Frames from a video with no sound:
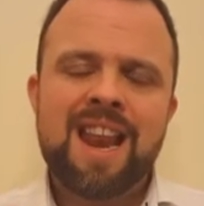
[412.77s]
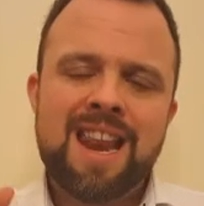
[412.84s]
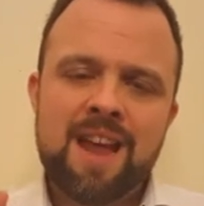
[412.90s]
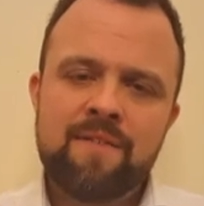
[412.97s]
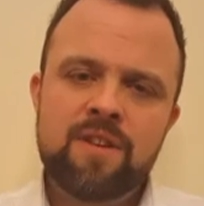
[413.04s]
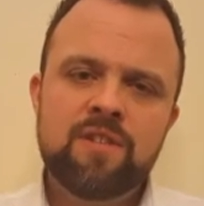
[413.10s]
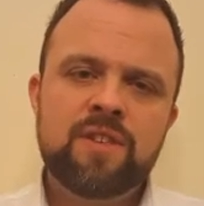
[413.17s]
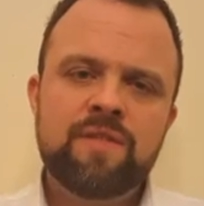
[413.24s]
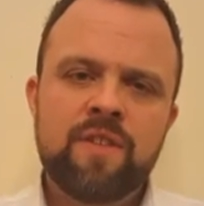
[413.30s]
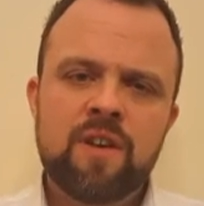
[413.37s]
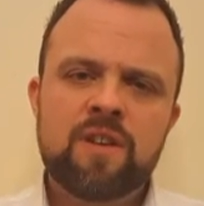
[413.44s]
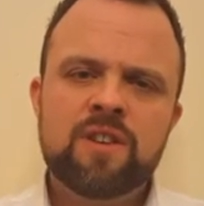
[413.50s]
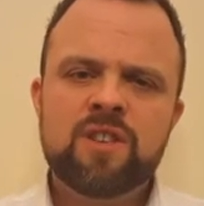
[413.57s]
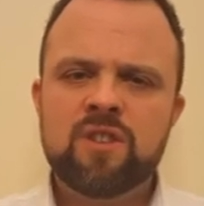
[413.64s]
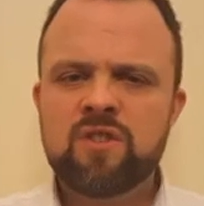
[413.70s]
Never lose
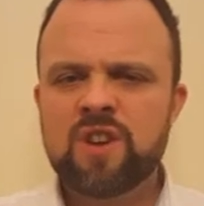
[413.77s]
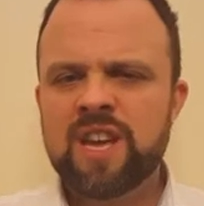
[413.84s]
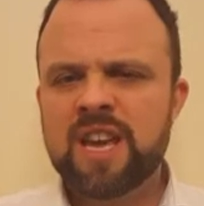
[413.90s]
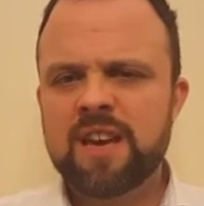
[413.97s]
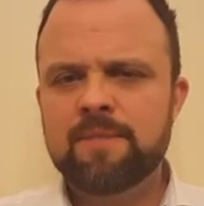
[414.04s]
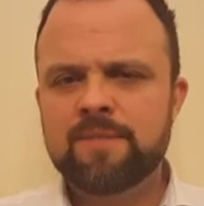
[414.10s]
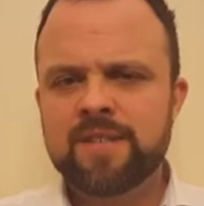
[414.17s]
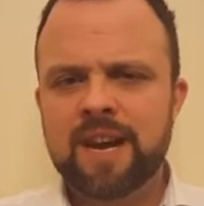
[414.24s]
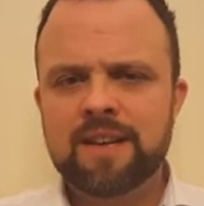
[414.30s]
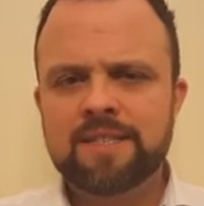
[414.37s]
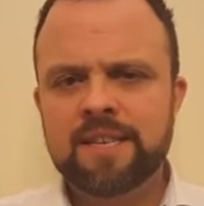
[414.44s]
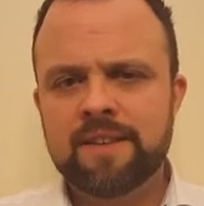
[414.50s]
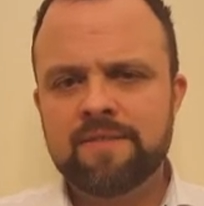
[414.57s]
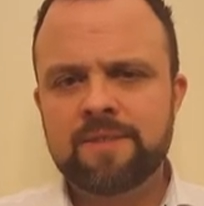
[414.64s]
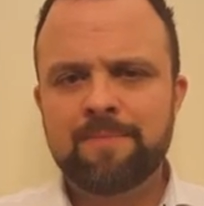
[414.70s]
focus on your key
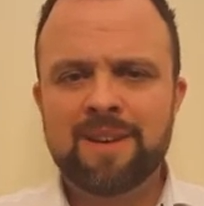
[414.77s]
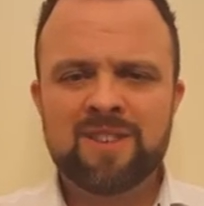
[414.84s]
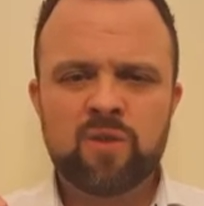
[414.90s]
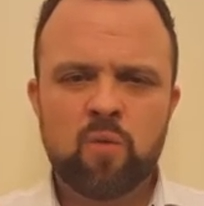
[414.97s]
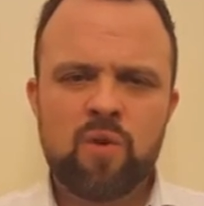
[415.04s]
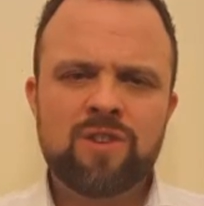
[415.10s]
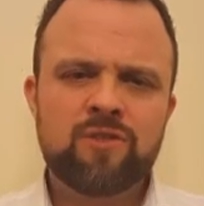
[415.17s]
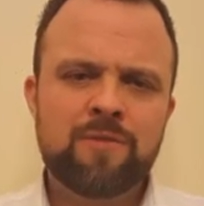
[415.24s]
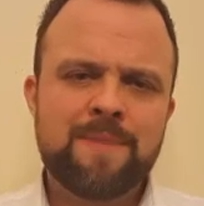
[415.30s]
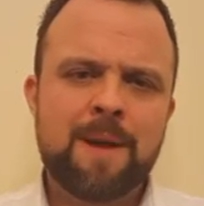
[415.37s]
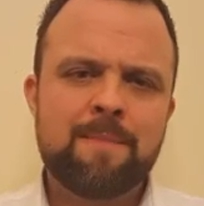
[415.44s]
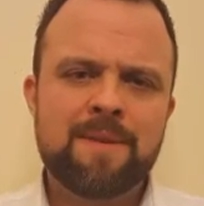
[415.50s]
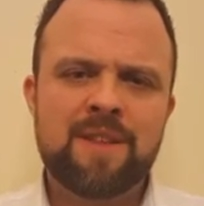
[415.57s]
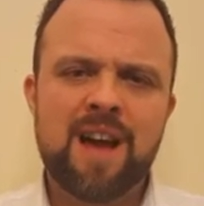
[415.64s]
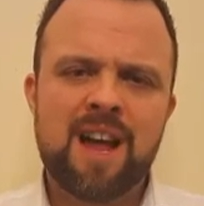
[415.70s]
objectives, plus always
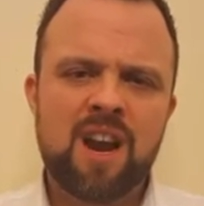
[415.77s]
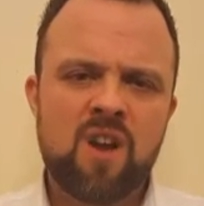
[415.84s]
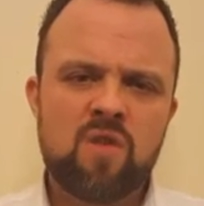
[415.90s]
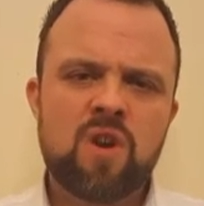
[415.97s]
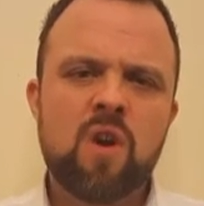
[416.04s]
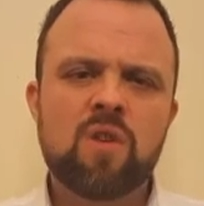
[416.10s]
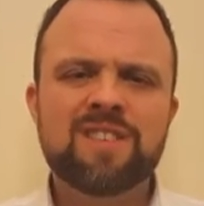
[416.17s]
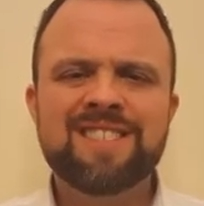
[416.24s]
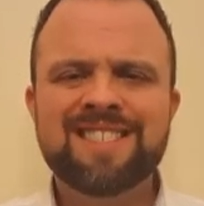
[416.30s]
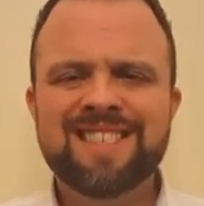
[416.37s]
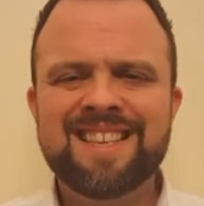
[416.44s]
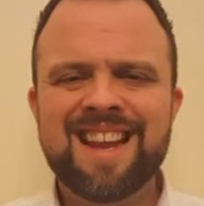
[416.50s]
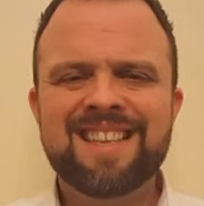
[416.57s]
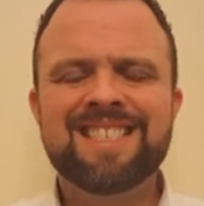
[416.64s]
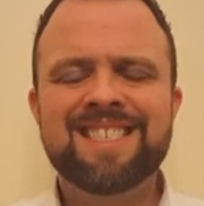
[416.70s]
remember that a low cost
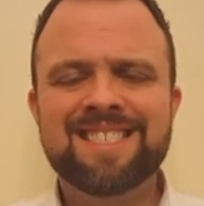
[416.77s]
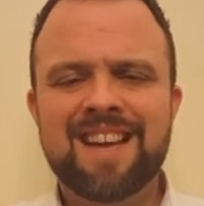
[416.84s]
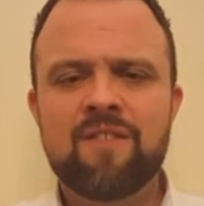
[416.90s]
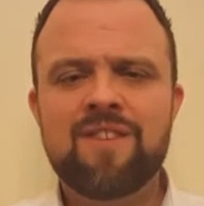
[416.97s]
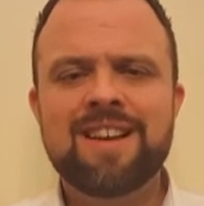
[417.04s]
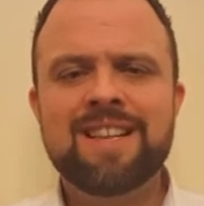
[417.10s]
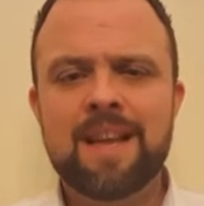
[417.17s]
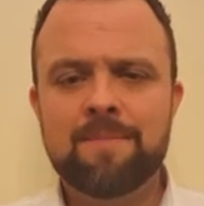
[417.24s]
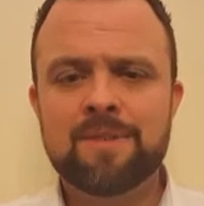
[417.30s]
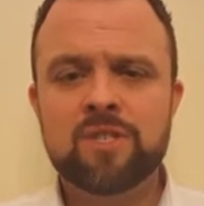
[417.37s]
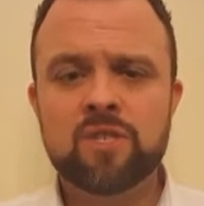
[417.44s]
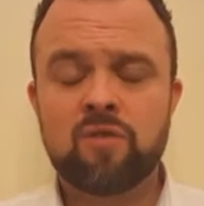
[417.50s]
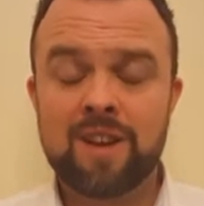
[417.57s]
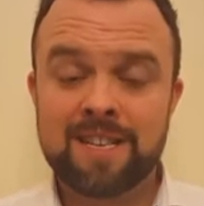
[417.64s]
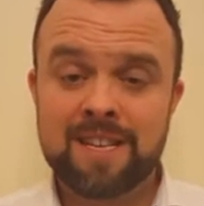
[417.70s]
isn't necessarily
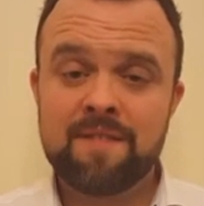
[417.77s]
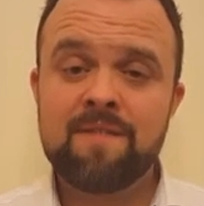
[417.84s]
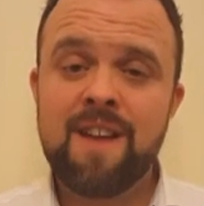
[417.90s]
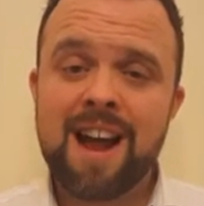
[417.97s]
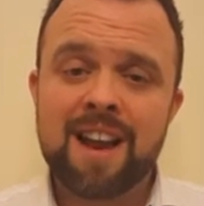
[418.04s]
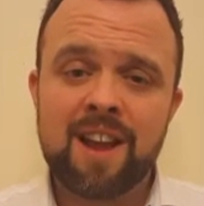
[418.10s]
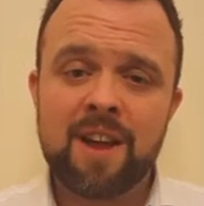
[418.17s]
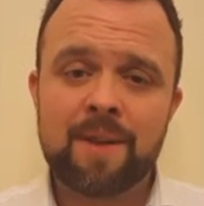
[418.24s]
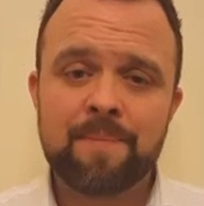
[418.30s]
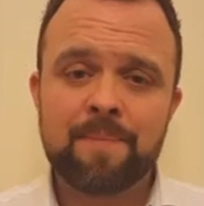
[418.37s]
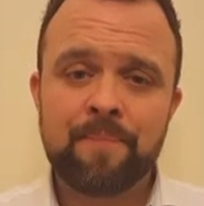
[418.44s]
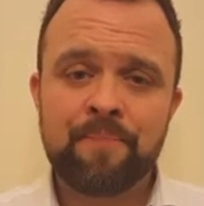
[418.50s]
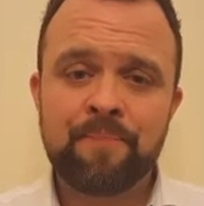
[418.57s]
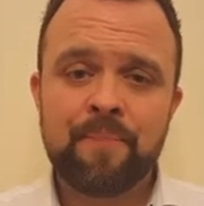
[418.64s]
demonstrating value.